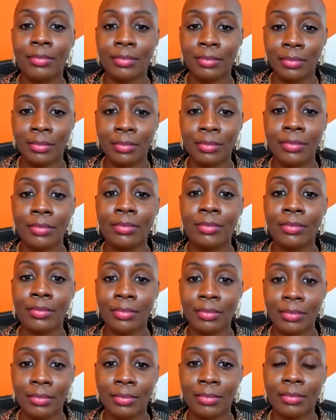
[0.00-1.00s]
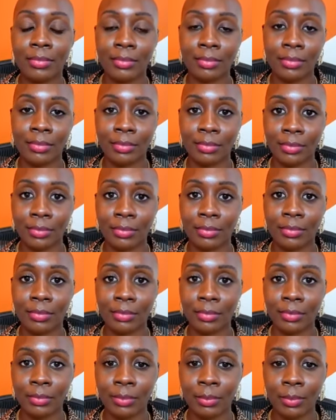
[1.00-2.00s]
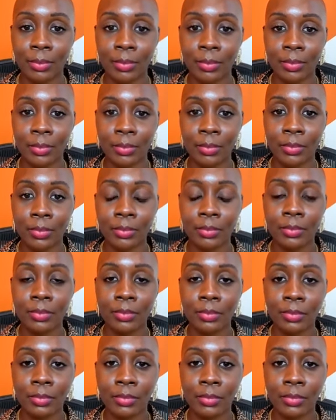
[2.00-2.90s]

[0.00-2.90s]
[no speech]